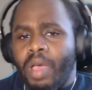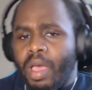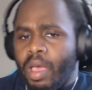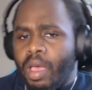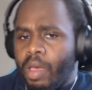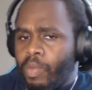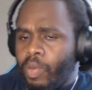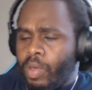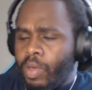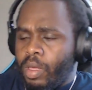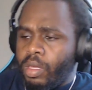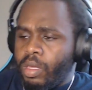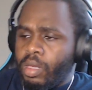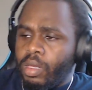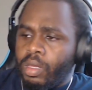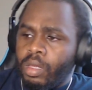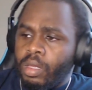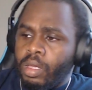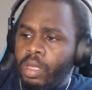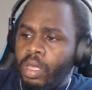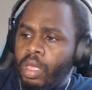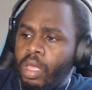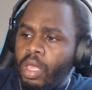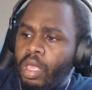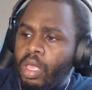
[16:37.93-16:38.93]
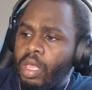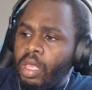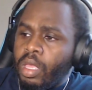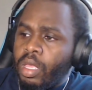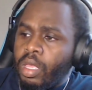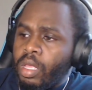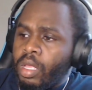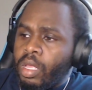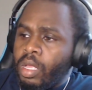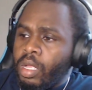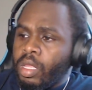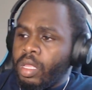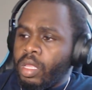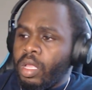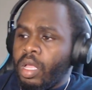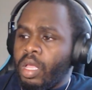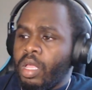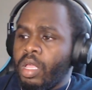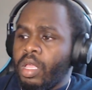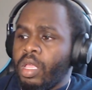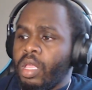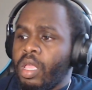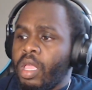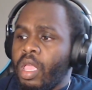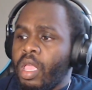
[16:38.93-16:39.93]
opinion, like,
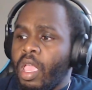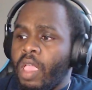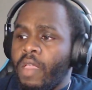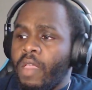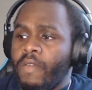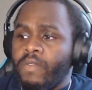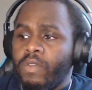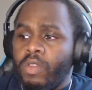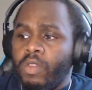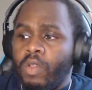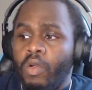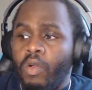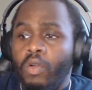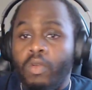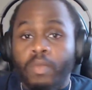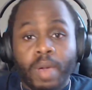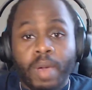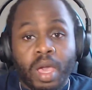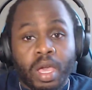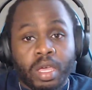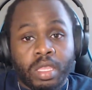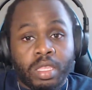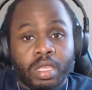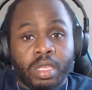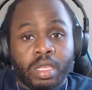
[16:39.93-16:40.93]
if nobody